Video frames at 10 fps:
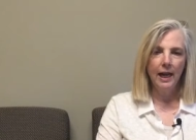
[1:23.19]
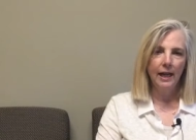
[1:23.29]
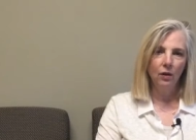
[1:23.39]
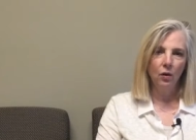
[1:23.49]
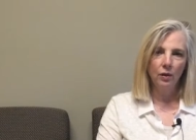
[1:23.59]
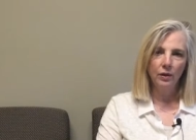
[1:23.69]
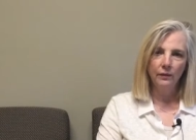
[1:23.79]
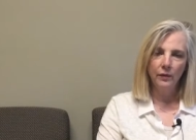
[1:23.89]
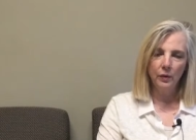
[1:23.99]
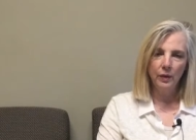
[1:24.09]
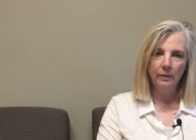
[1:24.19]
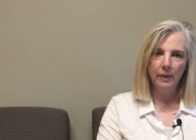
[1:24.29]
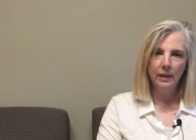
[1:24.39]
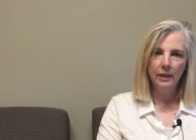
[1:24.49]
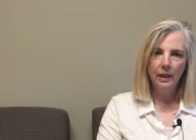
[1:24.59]
had a course of
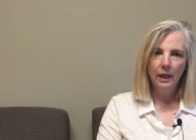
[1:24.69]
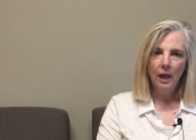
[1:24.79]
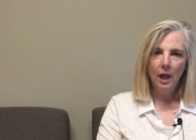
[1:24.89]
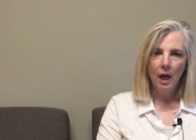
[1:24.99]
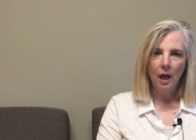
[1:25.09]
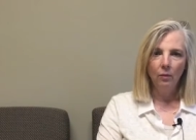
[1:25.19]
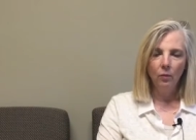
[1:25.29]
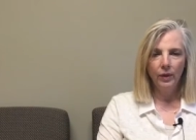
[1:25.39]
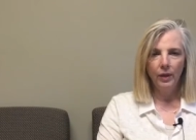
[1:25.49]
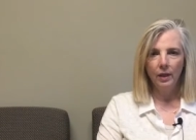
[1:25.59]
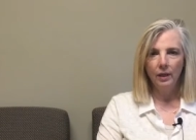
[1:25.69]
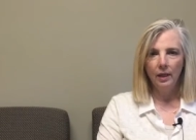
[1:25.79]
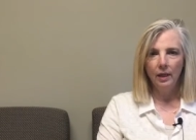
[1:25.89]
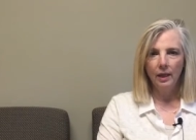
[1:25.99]
treatment um, with a,